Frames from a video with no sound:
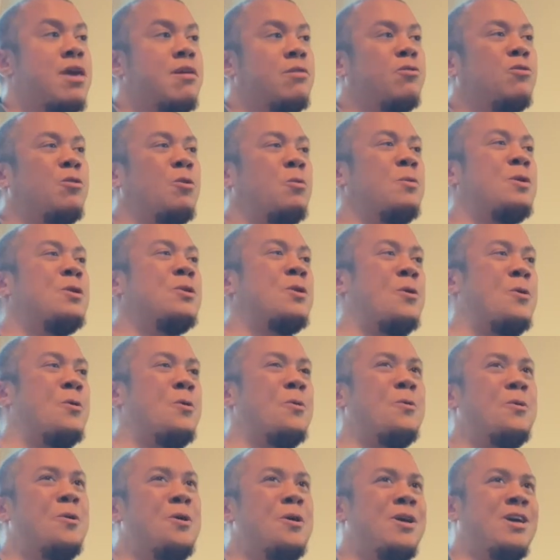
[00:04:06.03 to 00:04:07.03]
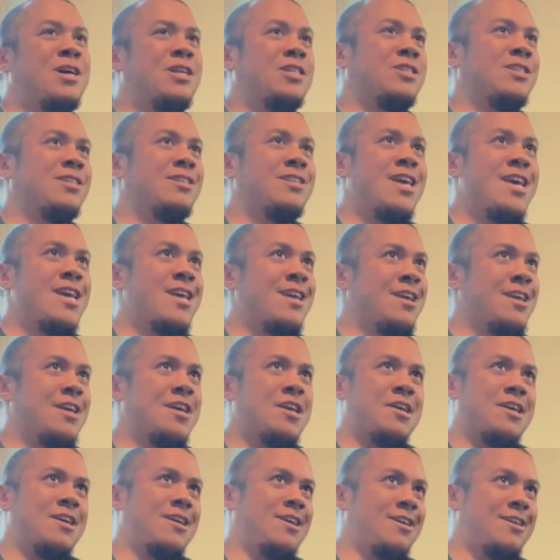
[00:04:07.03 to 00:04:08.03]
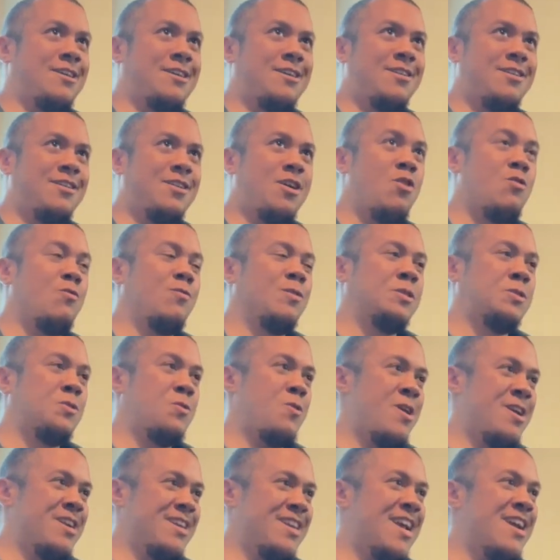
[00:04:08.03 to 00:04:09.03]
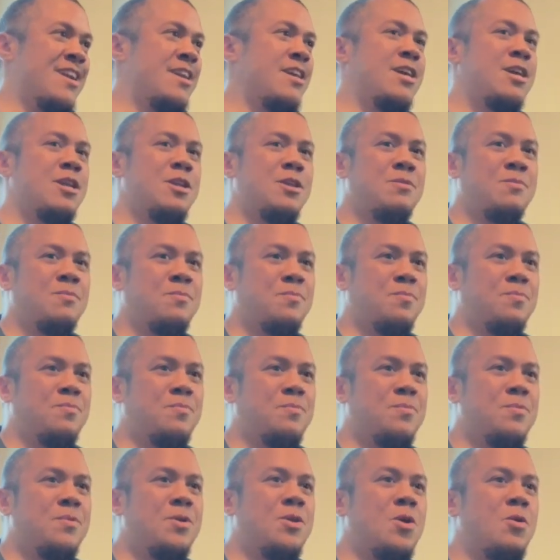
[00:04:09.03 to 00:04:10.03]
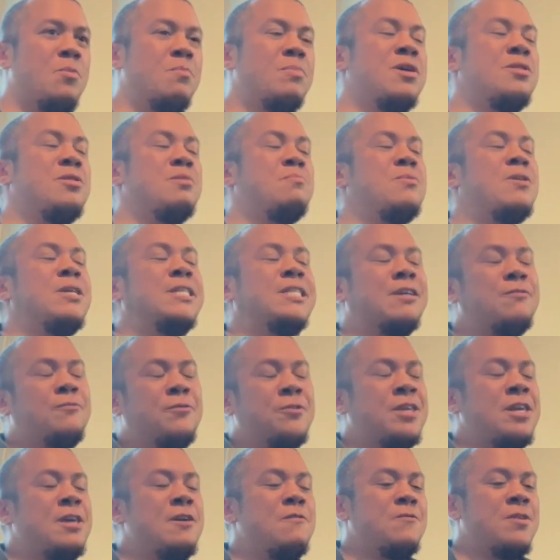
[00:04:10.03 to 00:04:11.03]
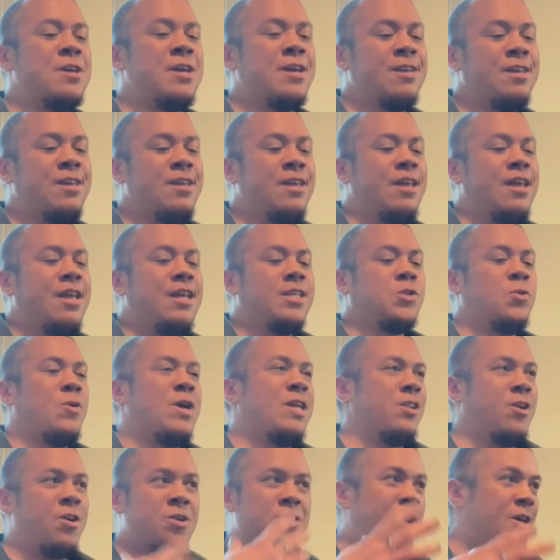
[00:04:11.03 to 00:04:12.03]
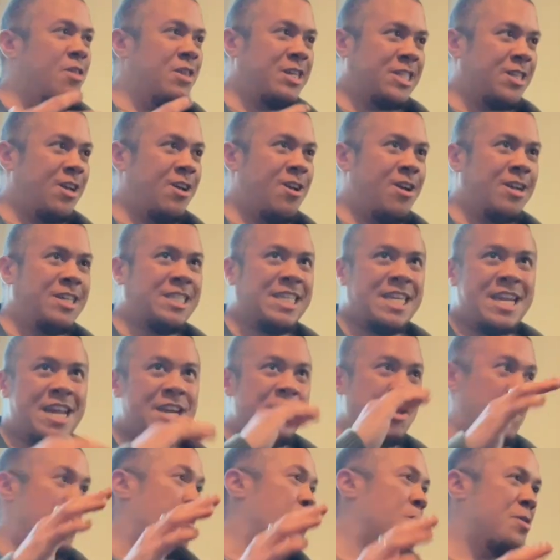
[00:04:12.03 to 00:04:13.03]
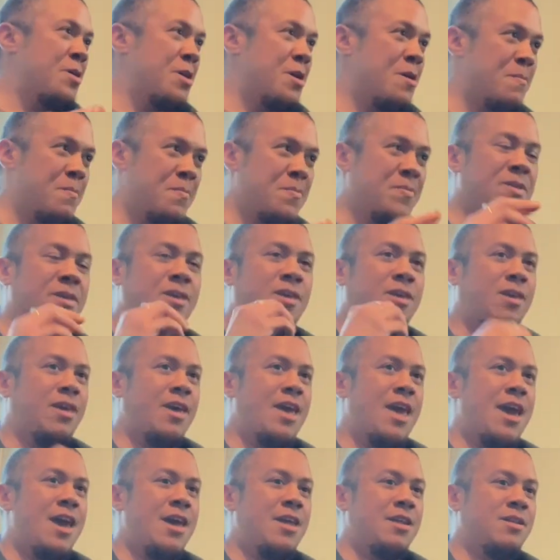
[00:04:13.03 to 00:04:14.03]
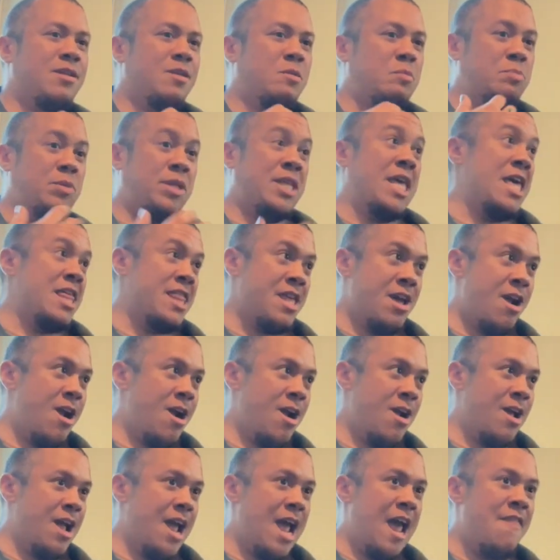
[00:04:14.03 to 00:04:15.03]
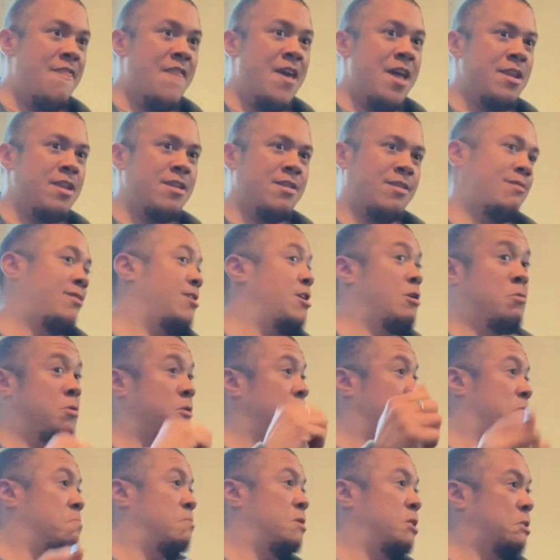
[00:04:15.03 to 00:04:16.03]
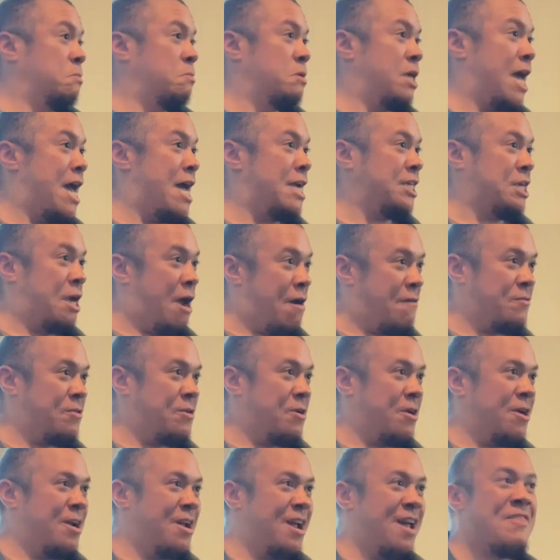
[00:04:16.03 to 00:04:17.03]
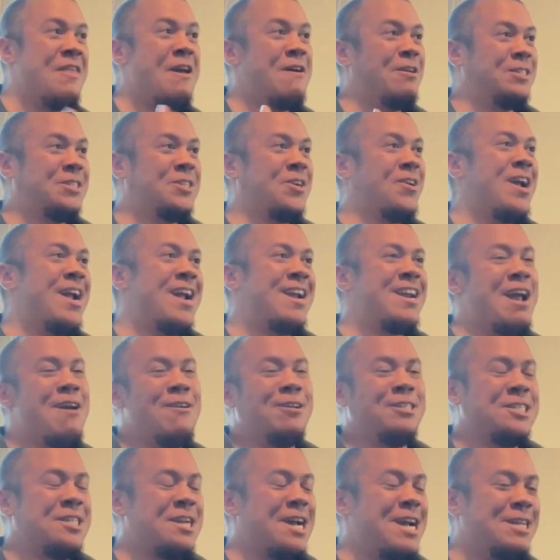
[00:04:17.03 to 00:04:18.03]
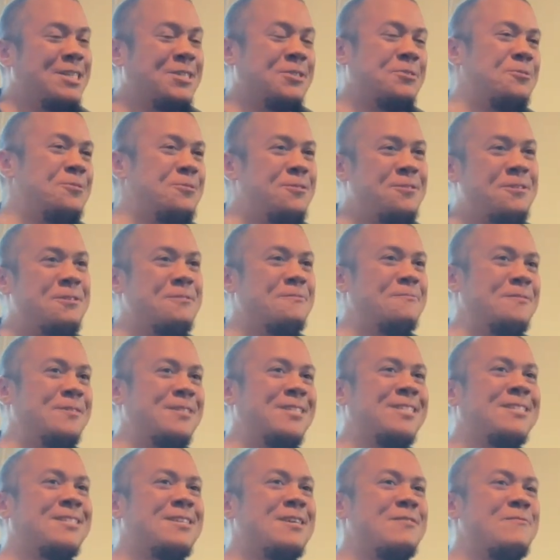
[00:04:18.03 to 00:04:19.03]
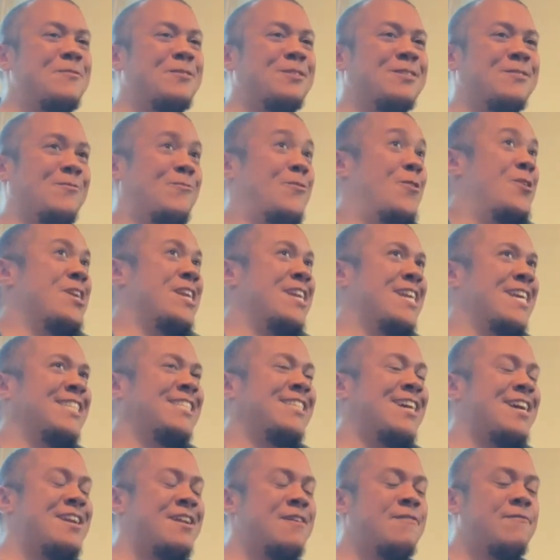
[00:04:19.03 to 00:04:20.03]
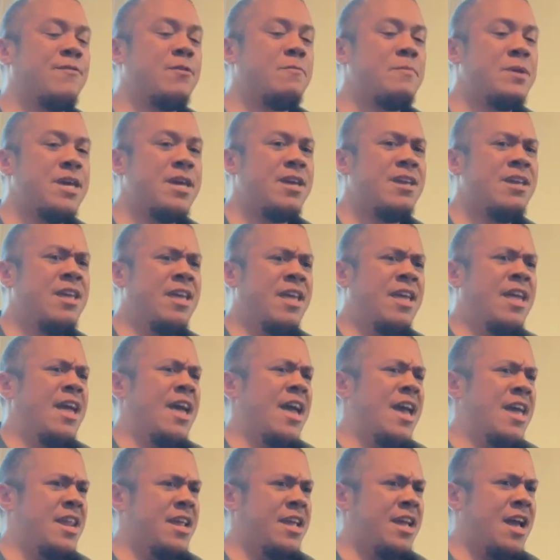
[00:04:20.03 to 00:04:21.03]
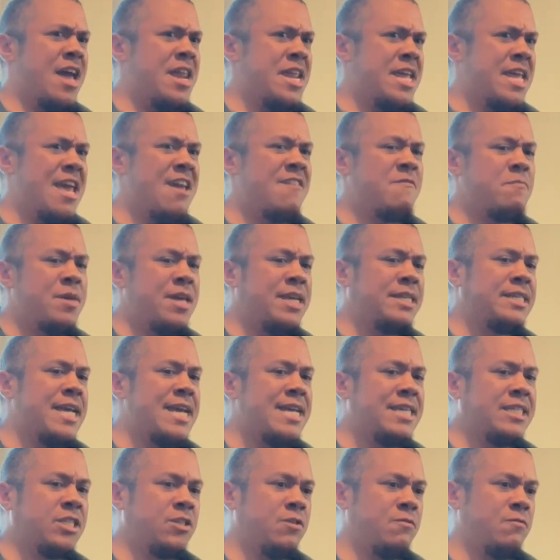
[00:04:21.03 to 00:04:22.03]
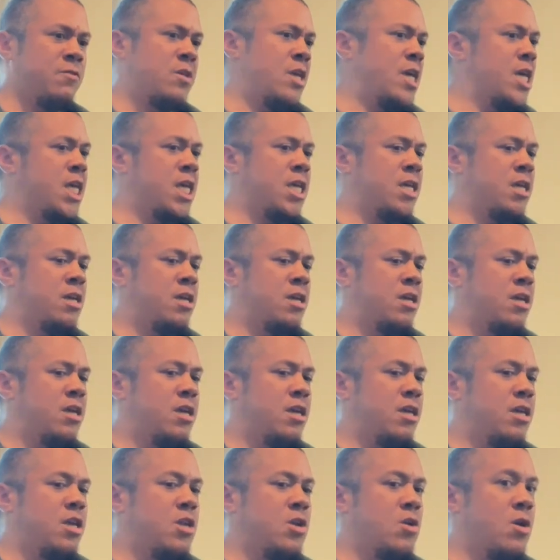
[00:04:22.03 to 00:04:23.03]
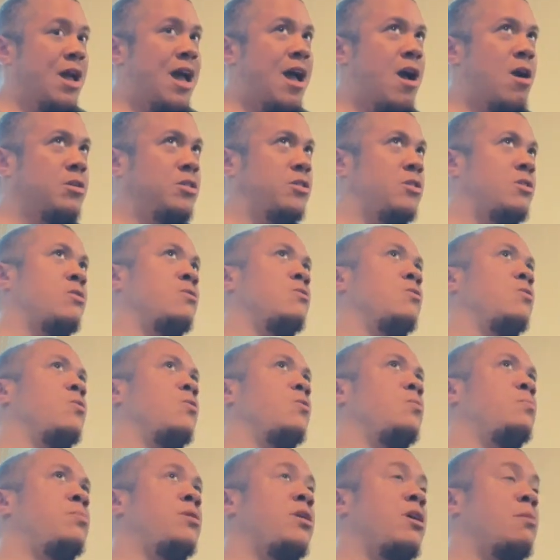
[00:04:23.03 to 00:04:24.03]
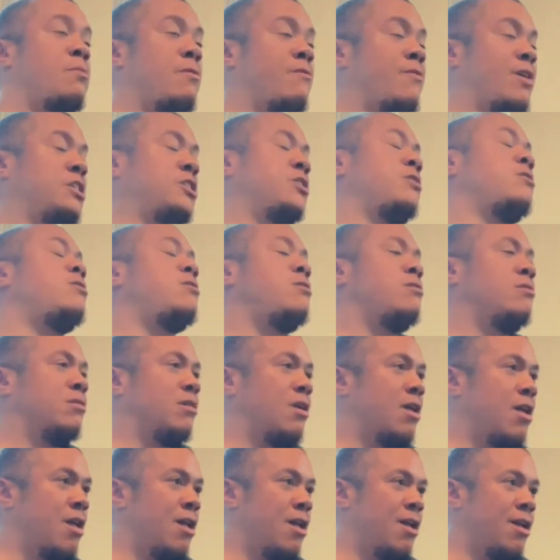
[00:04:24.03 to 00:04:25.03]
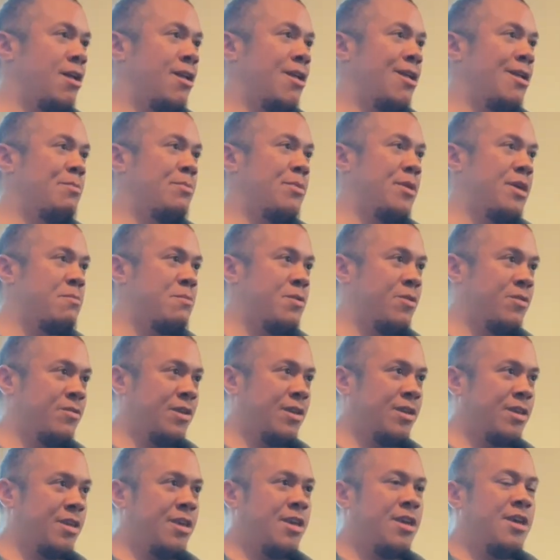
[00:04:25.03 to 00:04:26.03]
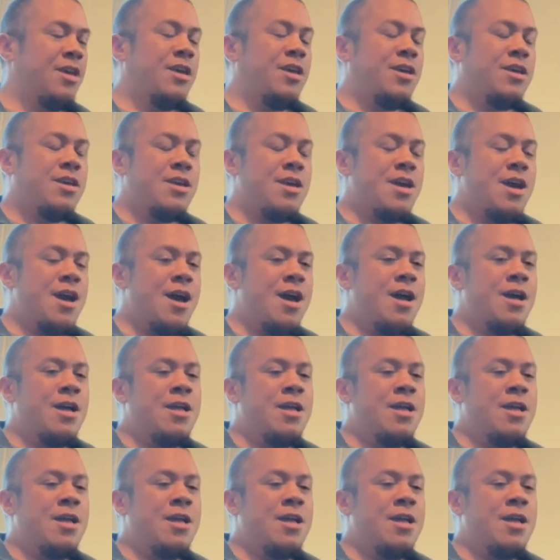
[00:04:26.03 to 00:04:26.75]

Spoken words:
So we'd go to like a resort, and he'd be the music for the evening. So I'd learn all the songs, and I'd go with him and play there, and then he would give me some cash after, and that was great. I was in high school. It was fun and exciting for me, and it kind of gave me a taste of like how to be a professional and play music. Yeah.